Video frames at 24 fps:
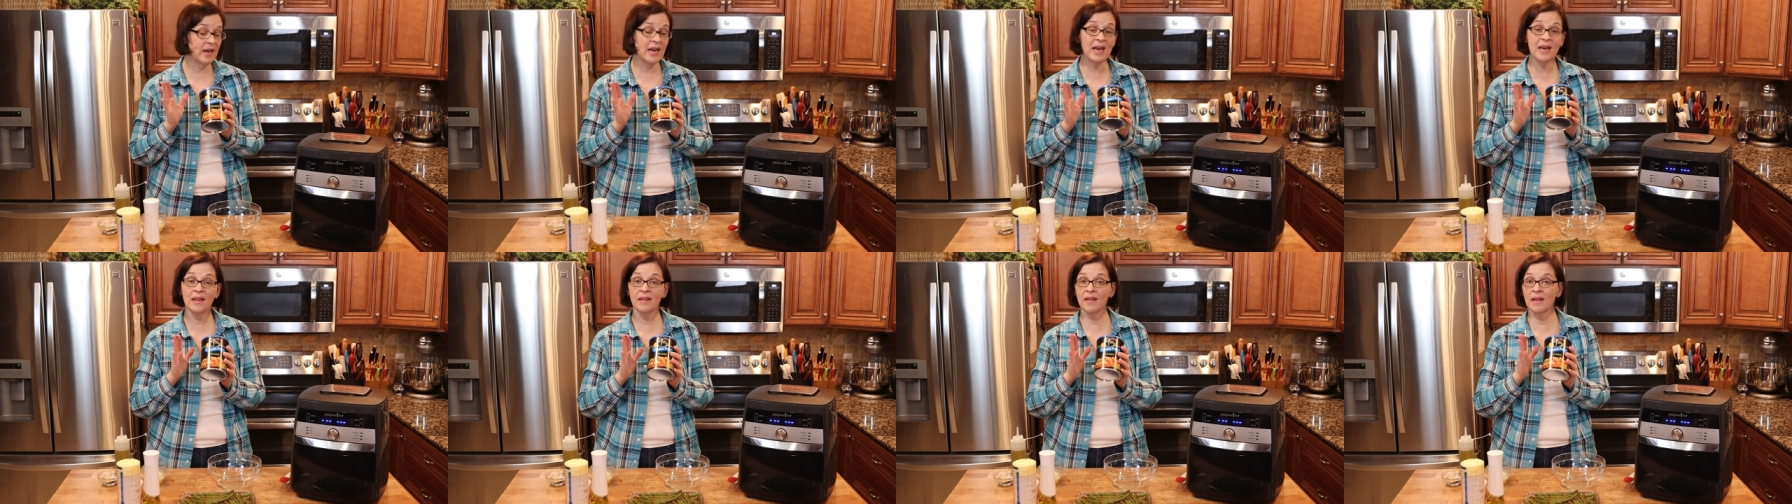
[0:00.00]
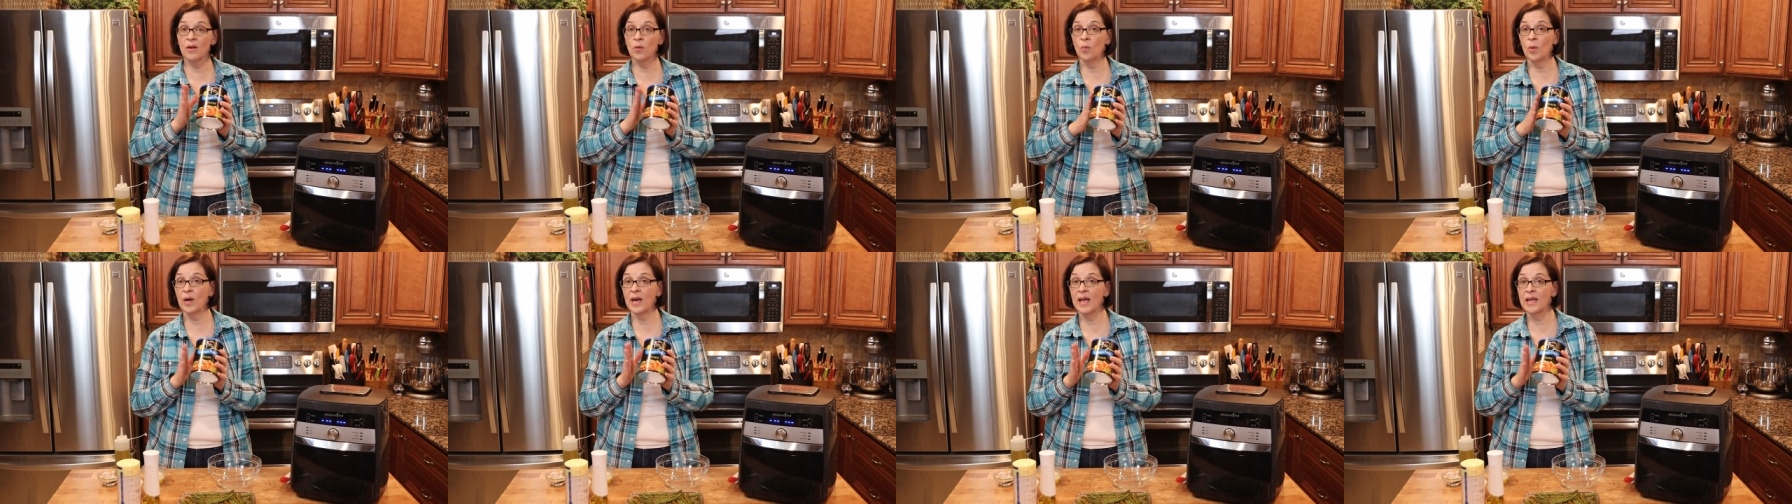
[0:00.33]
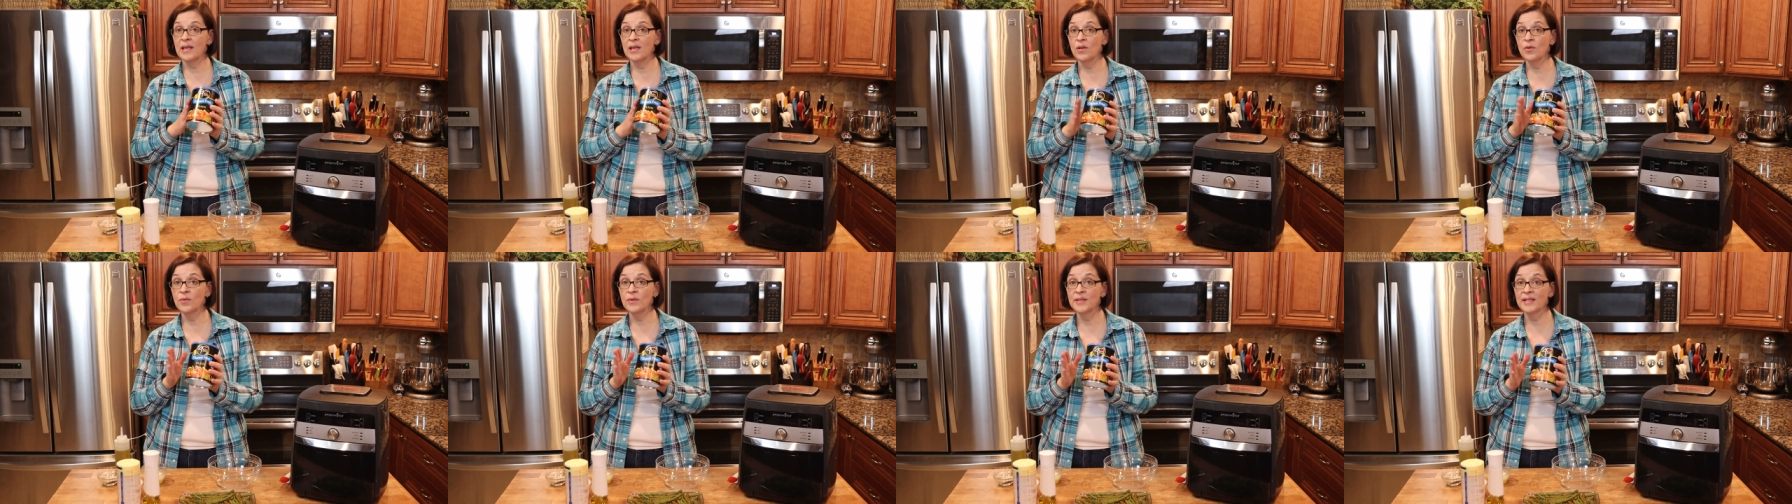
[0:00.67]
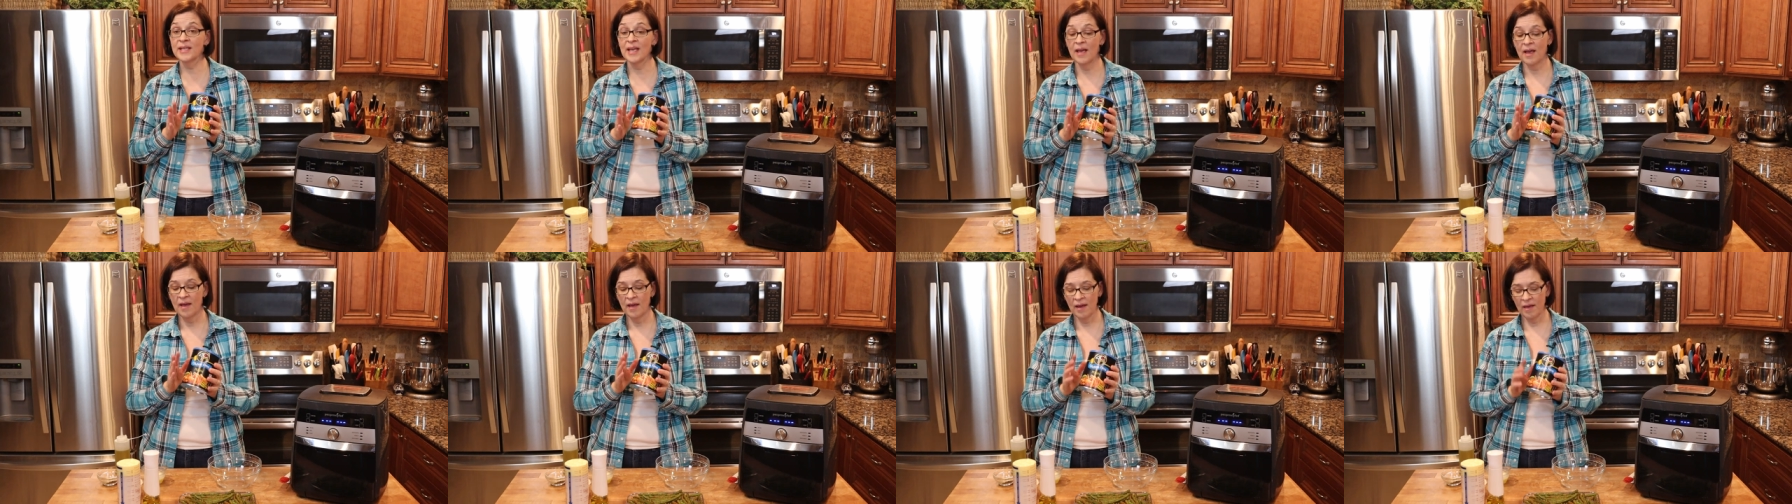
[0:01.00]
anything when I
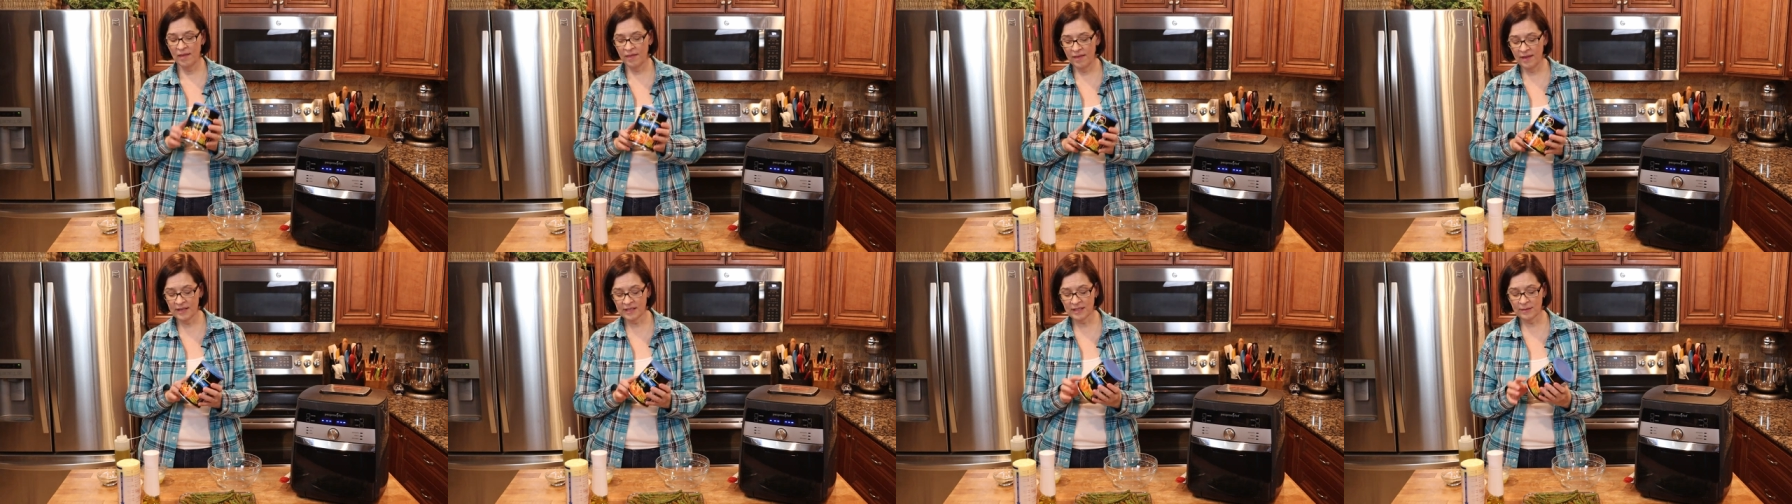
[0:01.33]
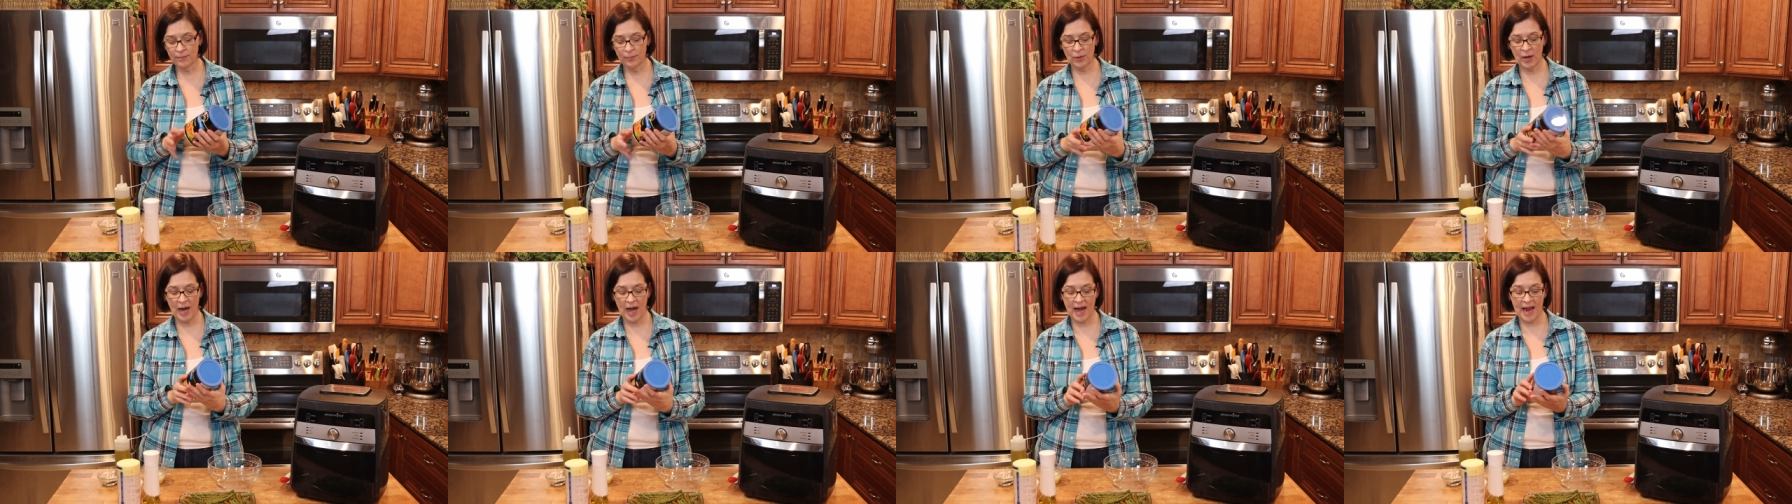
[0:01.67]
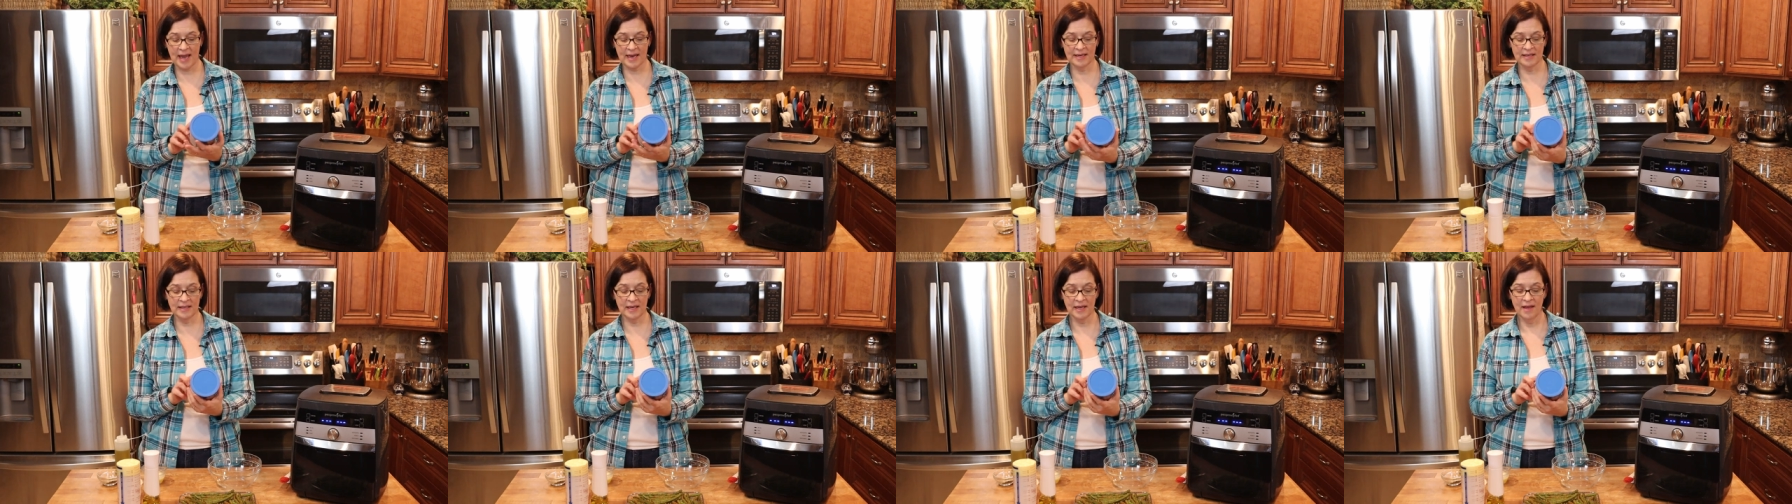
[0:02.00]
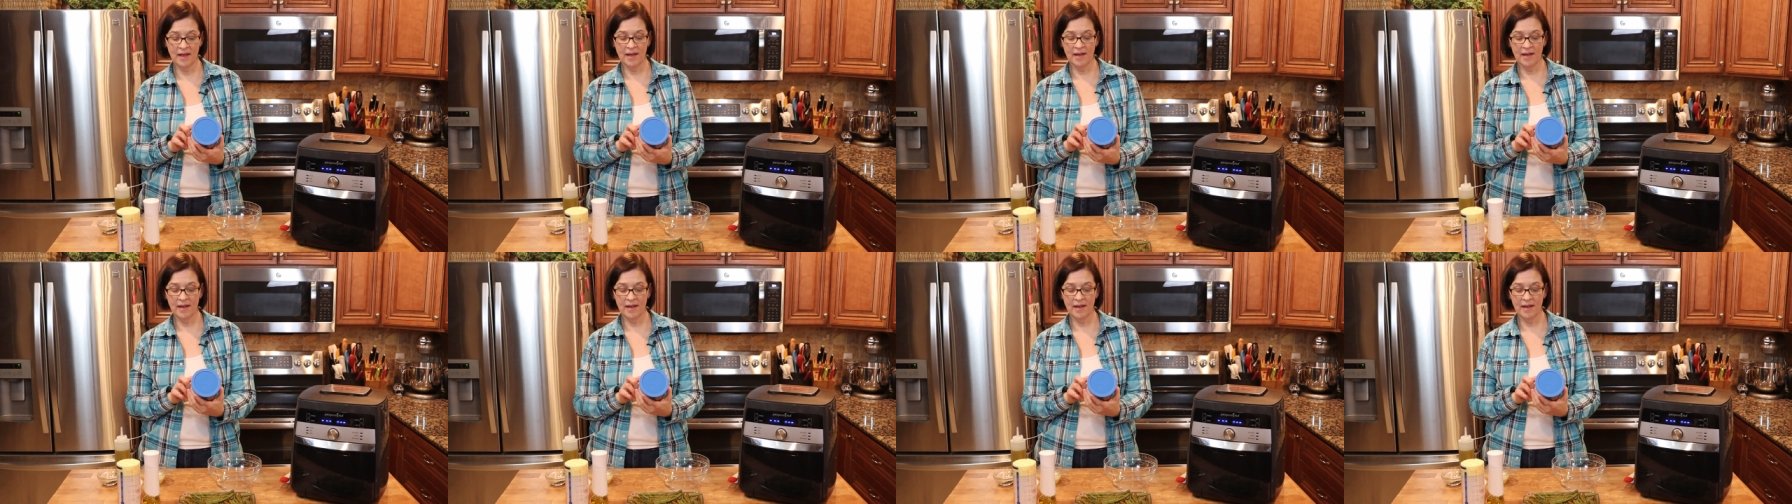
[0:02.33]
use this brand.